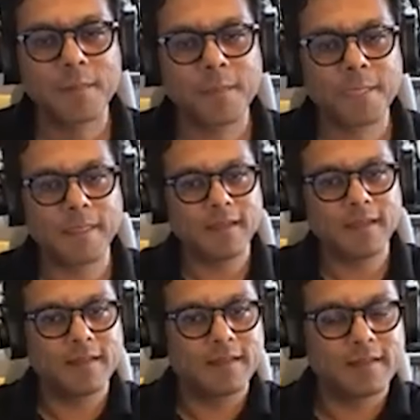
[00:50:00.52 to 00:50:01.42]

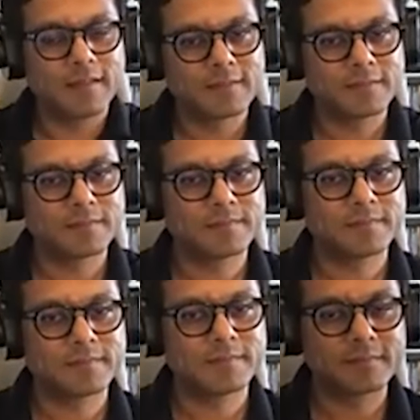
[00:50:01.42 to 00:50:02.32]

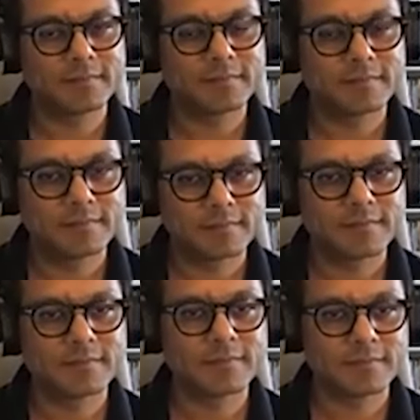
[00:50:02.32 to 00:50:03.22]

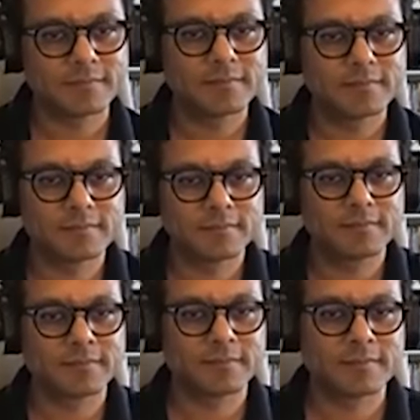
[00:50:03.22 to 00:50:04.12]

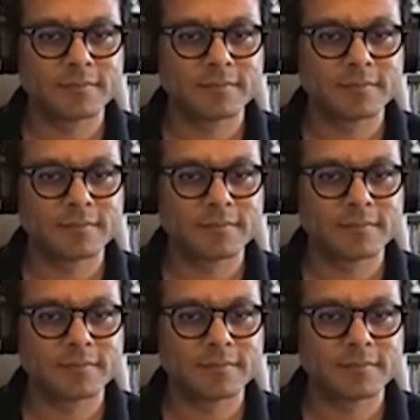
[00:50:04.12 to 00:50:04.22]
(not speaking)